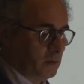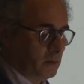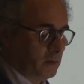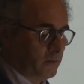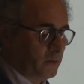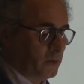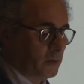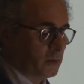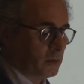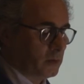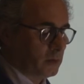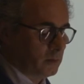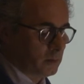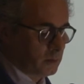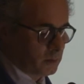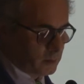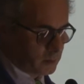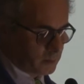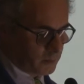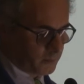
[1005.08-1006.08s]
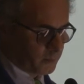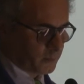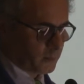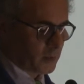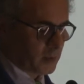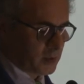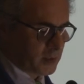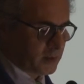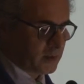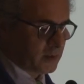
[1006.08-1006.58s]
for
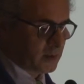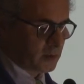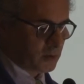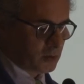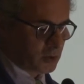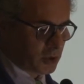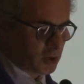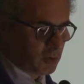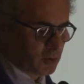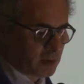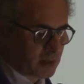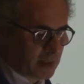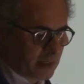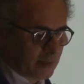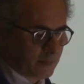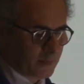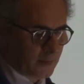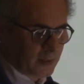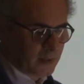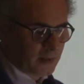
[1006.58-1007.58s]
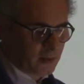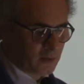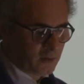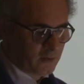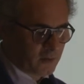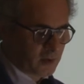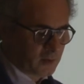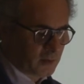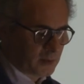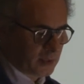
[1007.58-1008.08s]
this genotype and the
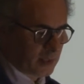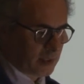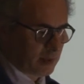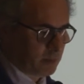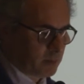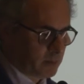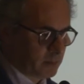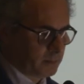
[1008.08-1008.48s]
phenotype.